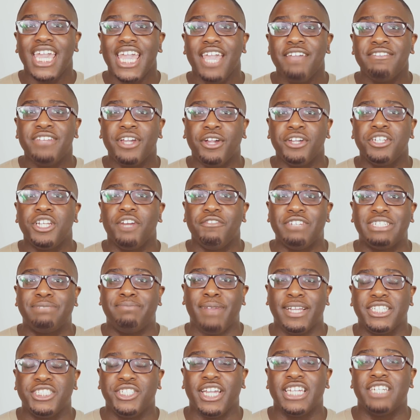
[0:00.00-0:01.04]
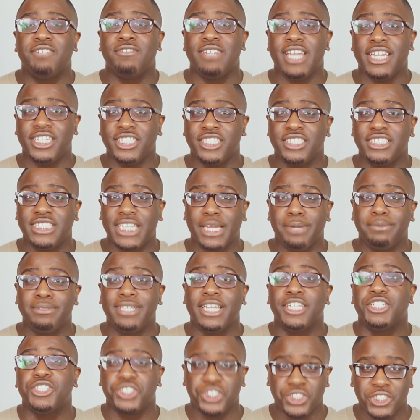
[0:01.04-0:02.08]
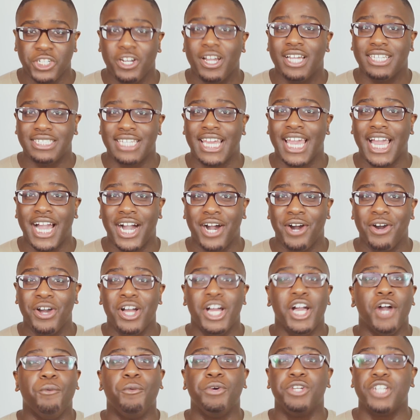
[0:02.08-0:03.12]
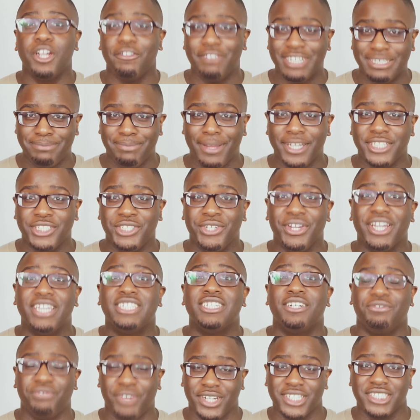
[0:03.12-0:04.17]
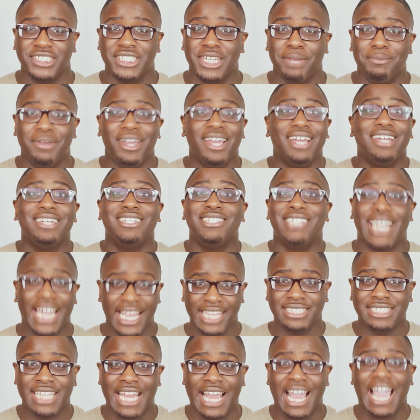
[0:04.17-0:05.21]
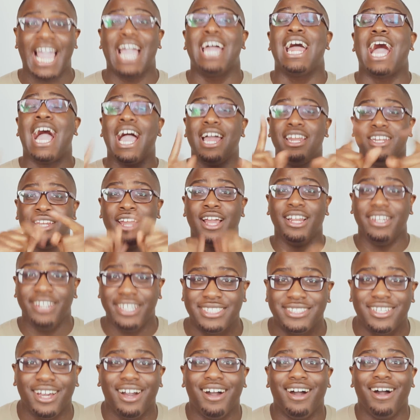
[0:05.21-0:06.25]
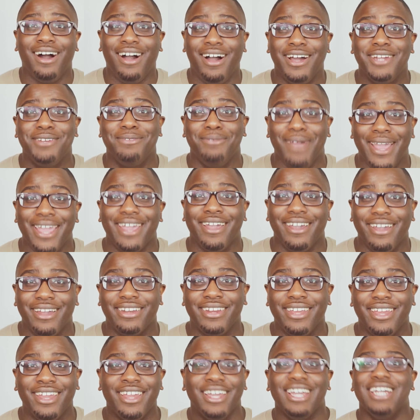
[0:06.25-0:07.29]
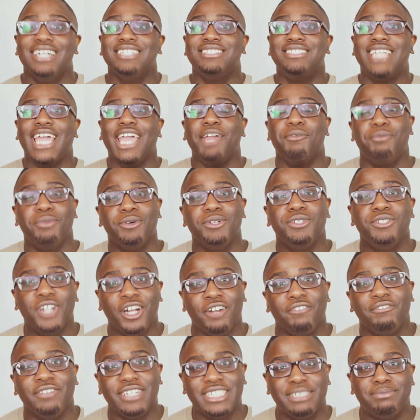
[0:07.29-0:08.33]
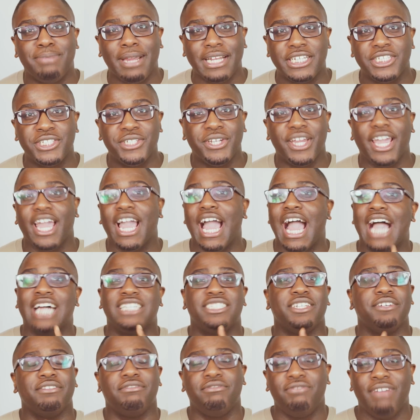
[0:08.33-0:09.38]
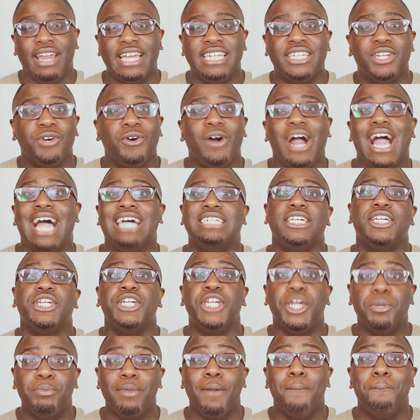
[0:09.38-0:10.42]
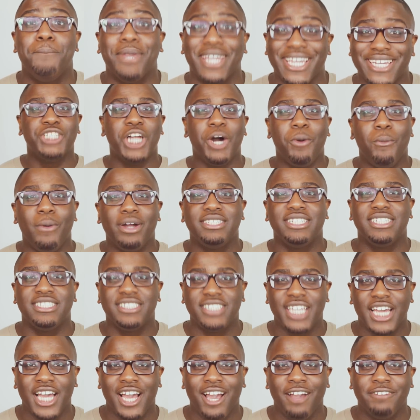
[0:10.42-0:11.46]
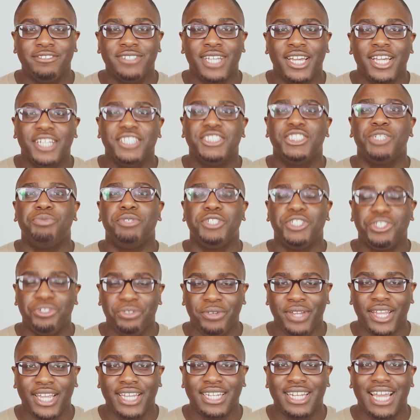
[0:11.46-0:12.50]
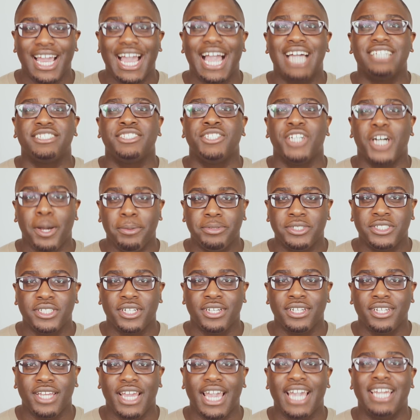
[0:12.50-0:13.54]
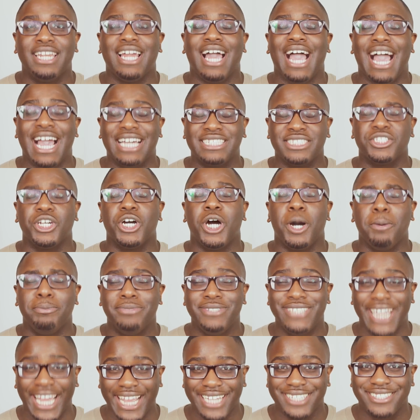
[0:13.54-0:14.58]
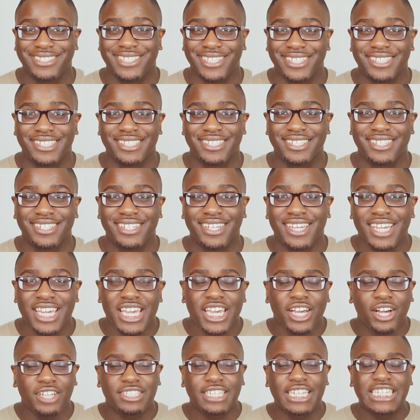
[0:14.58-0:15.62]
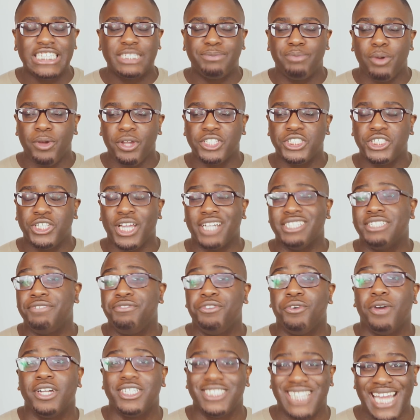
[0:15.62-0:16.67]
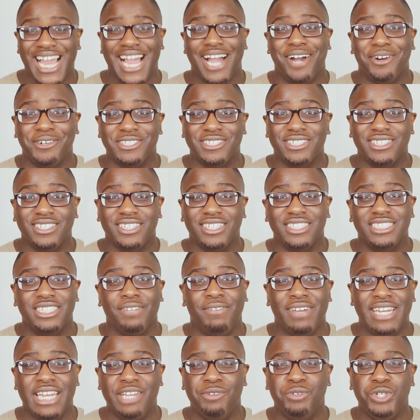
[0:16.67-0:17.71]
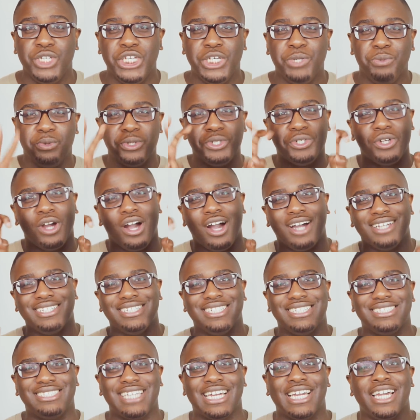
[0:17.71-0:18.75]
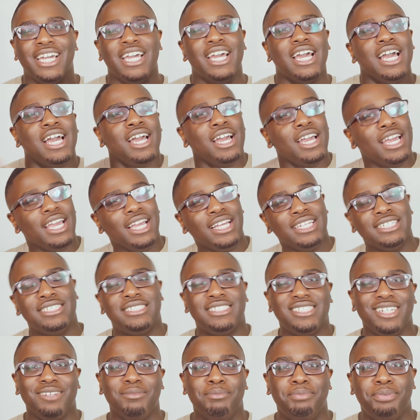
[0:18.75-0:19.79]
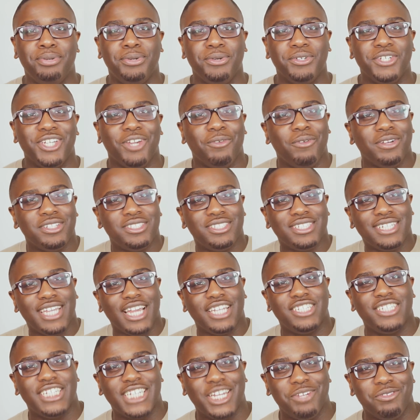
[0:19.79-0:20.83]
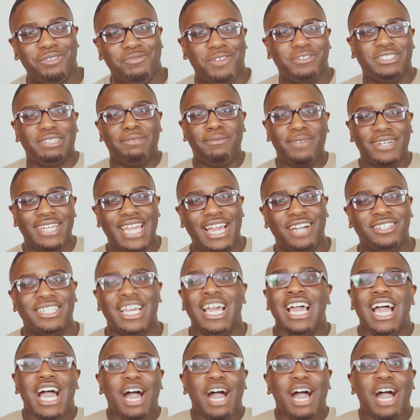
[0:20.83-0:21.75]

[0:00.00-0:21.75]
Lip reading: If they cannot respect you in a relationship, they sure as hell will not respect you in a friendship. That is that. And I learned this the hard way, honey. They will not respect you as a friend or as a human being. No one deserves to be treated as an option and as an object. Because he's spoken to you as if you're a child. The fact that you would not understand. It's simple. You want to get jiggy with someone else.